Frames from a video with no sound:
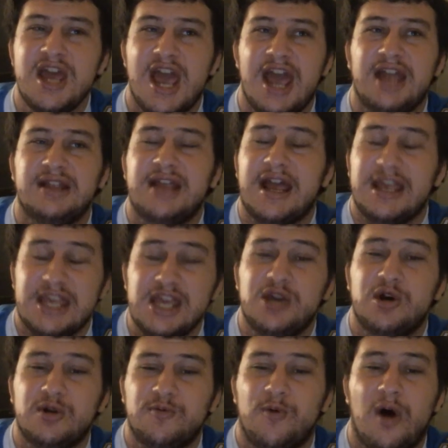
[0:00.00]
and that he
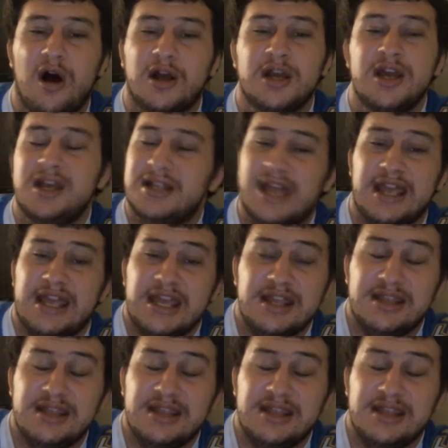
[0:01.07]
could walk, that he